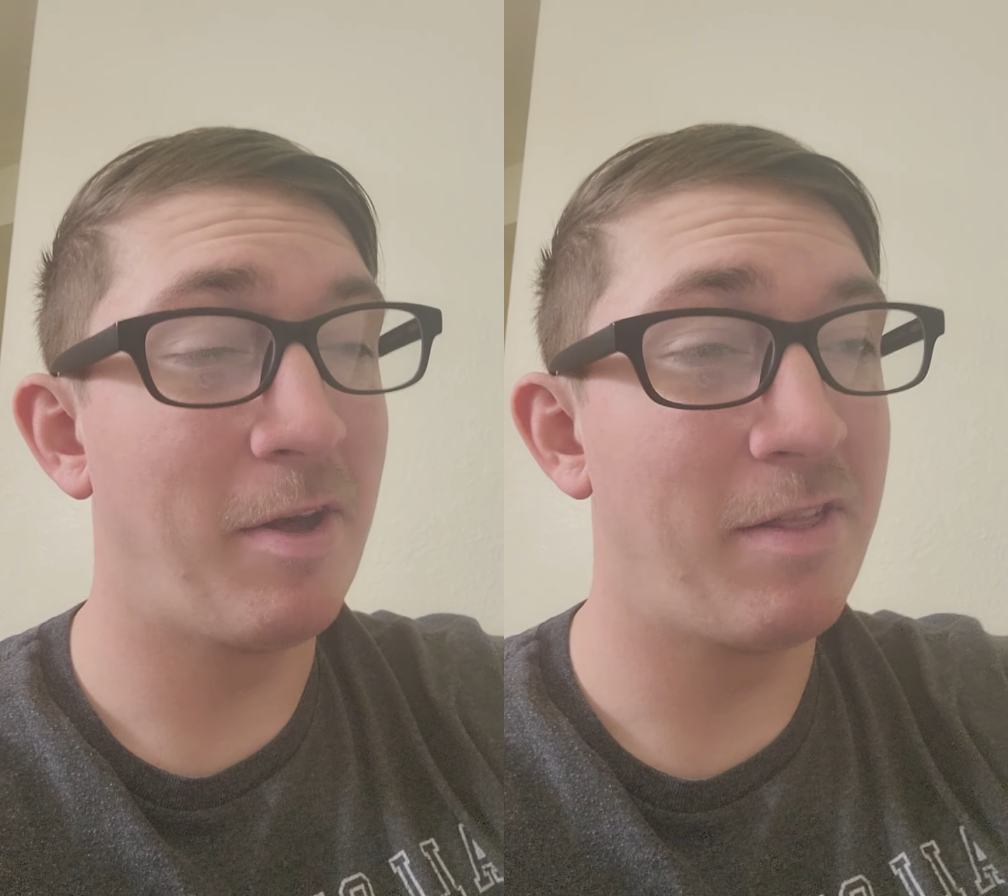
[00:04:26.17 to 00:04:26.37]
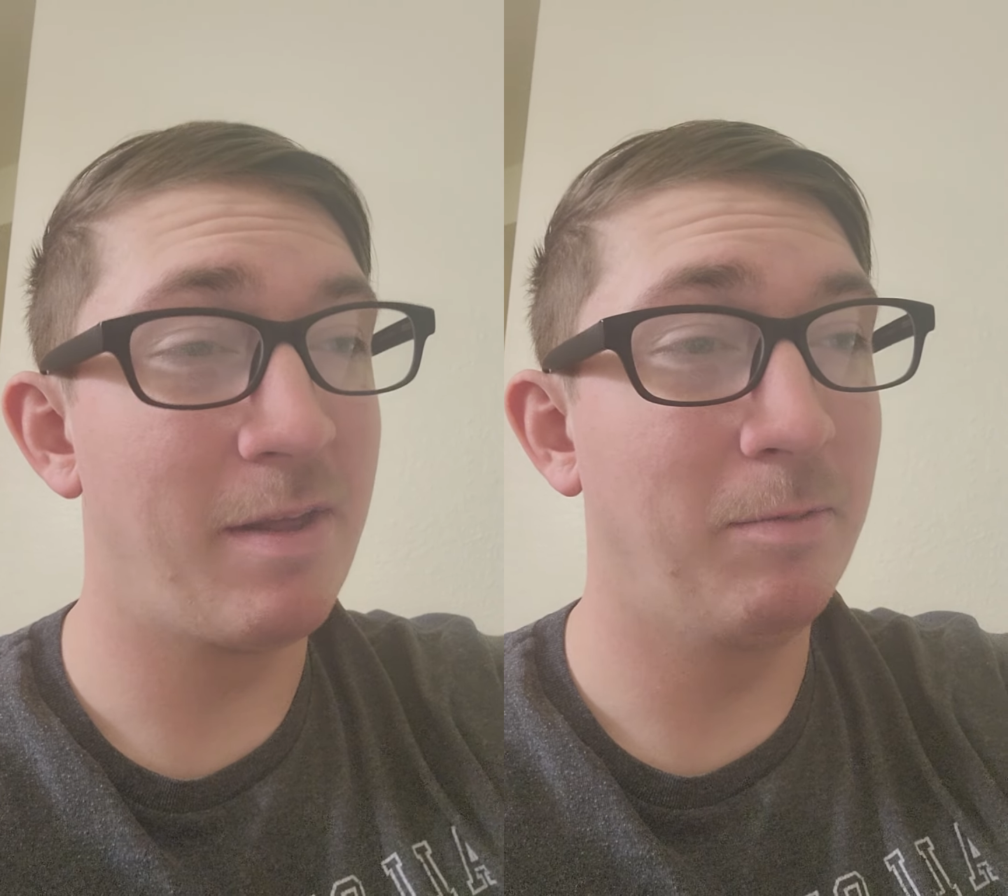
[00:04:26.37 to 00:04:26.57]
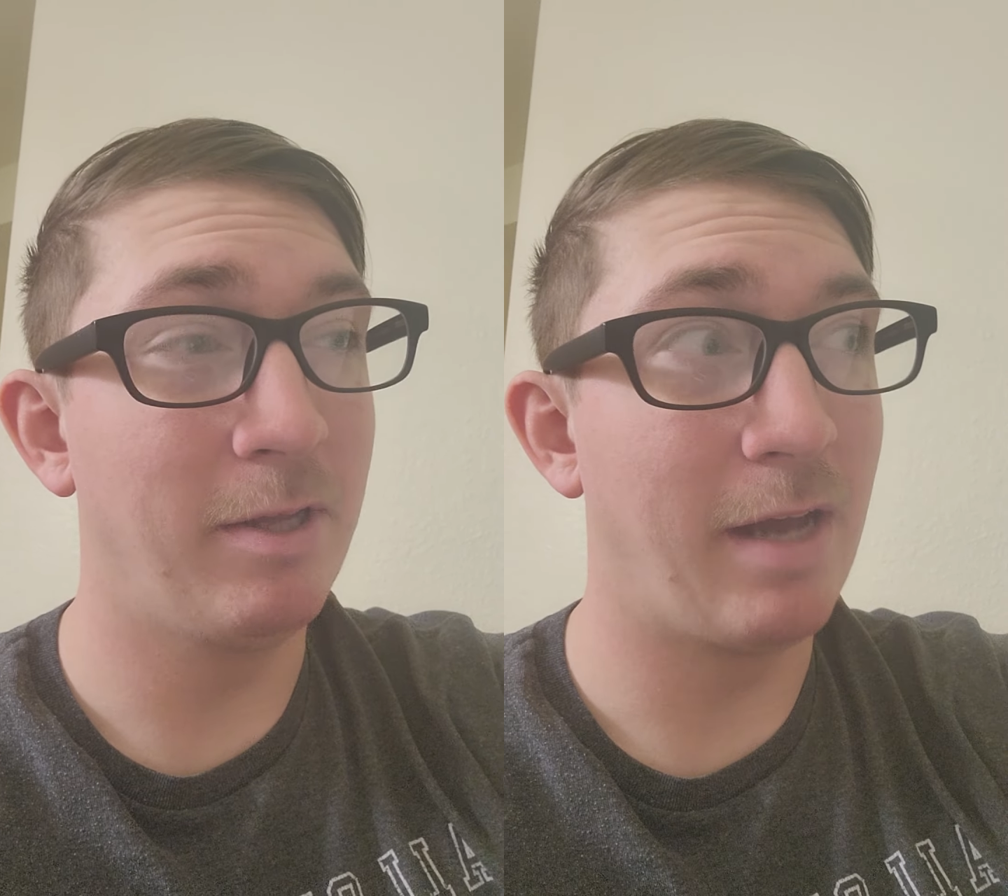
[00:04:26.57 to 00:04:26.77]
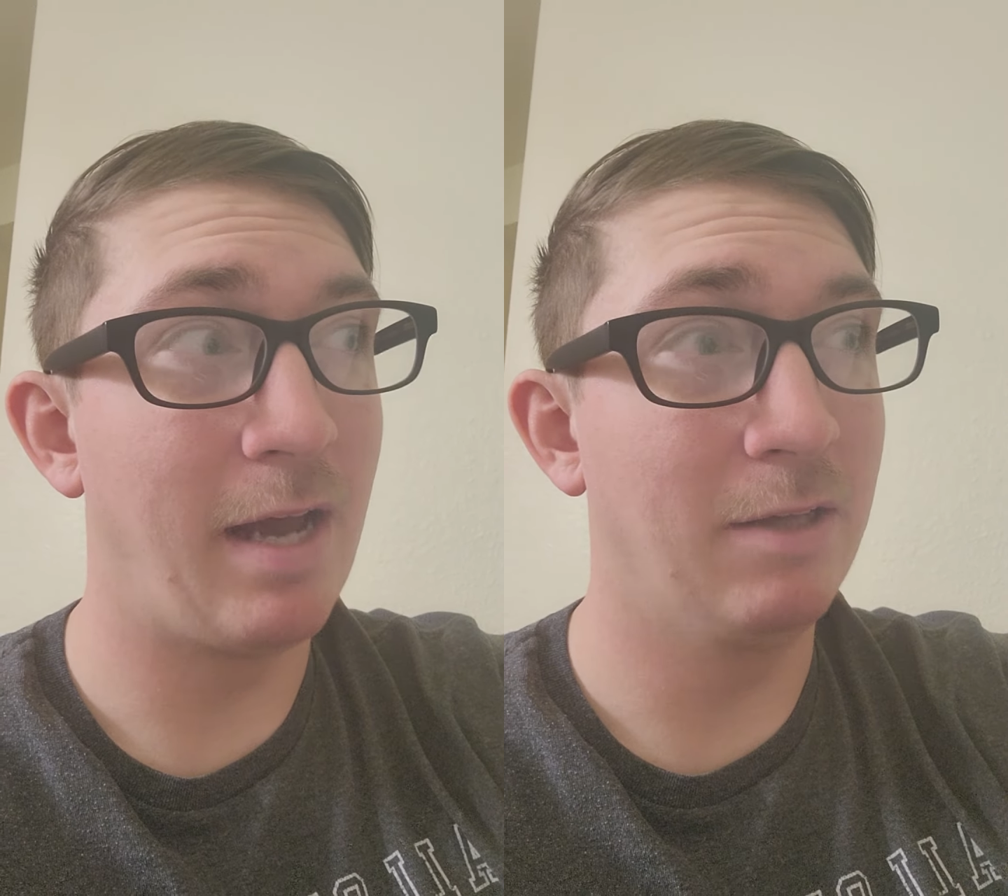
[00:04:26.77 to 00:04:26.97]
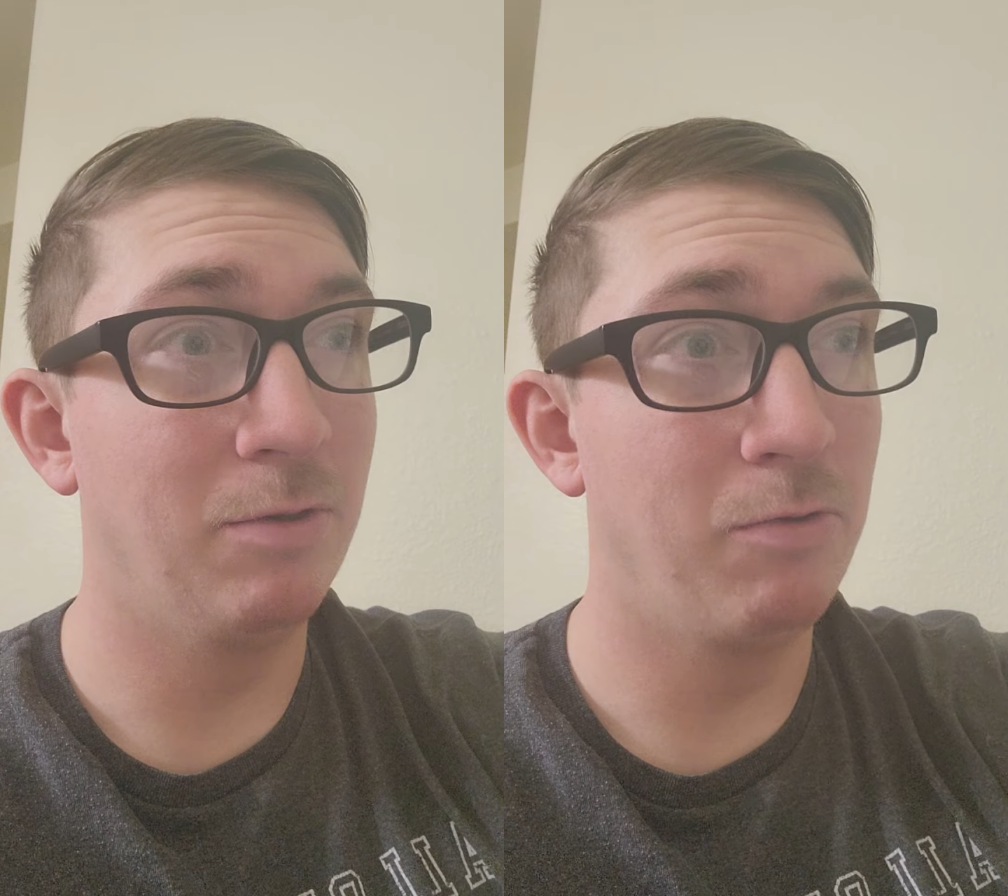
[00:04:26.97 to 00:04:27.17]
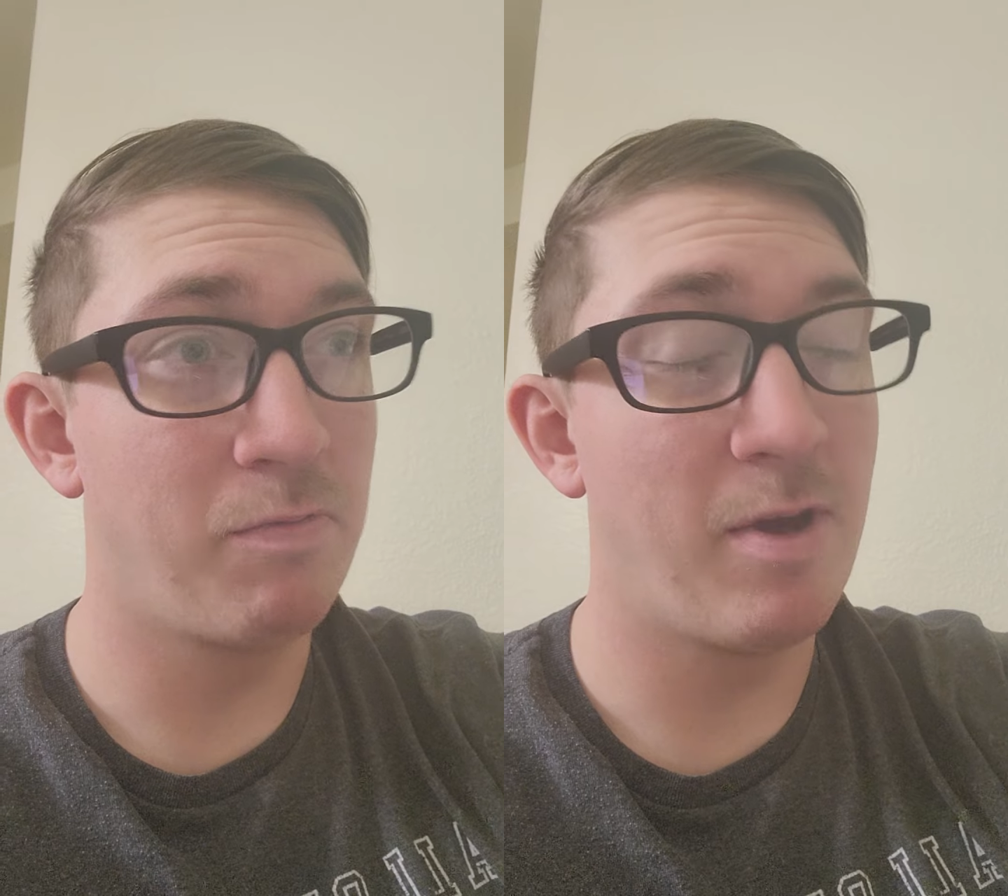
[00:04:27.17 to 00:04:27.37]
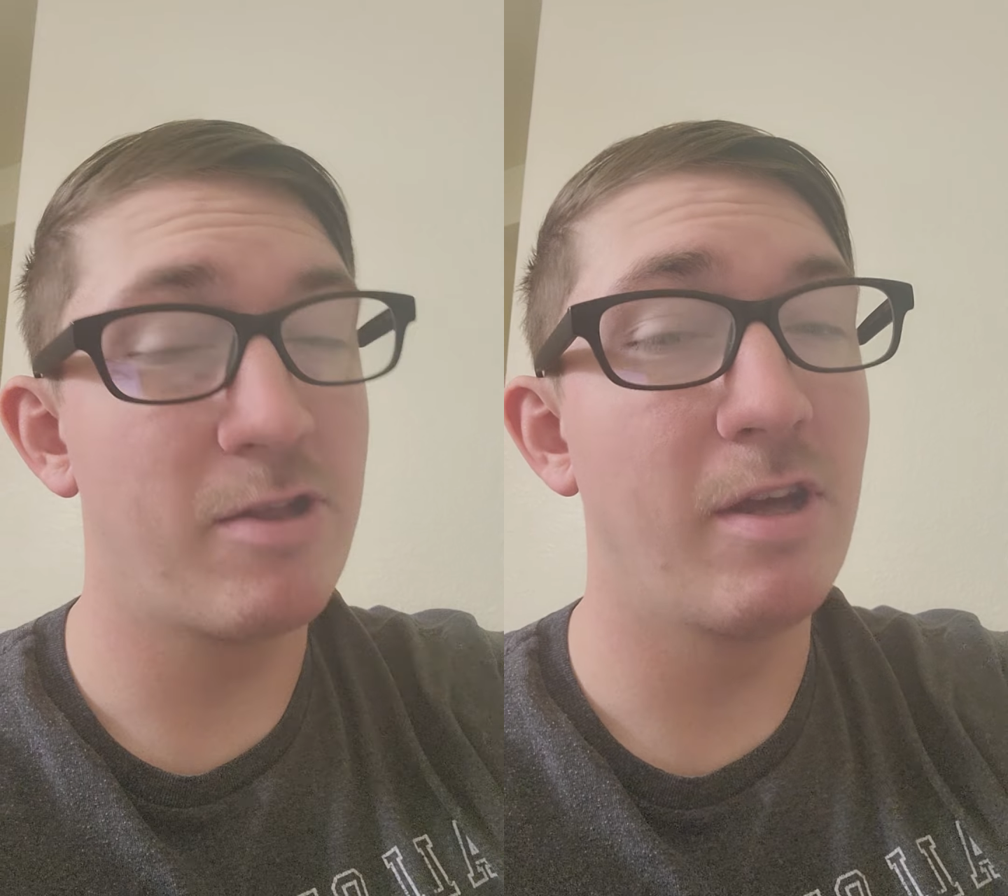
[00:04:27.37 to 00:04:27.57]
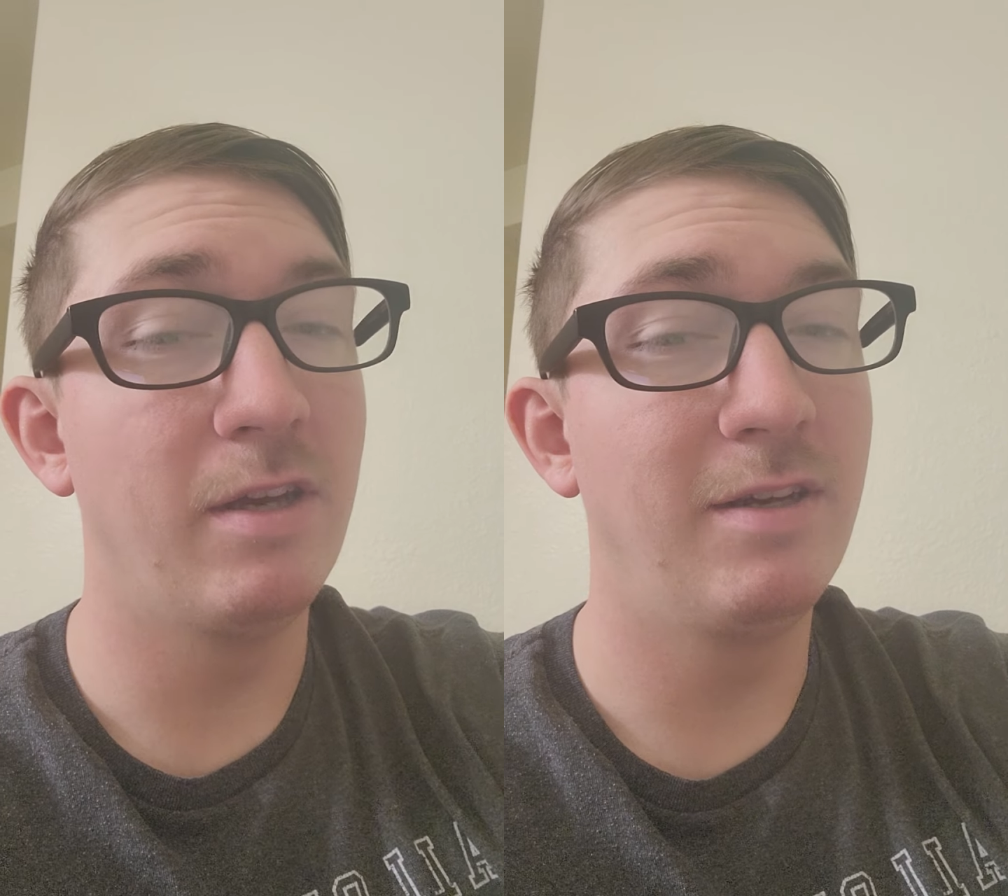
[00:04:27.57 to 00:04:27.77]
sibling, I lose my
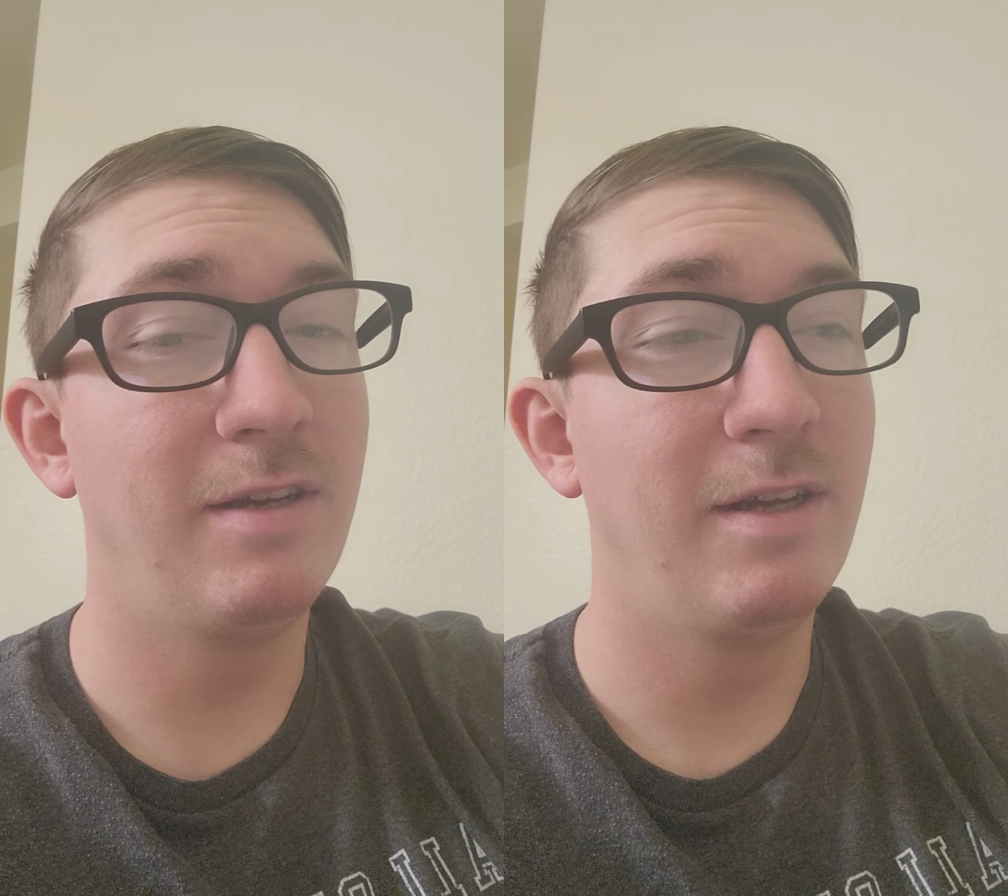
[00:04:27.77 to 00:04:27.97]
shit.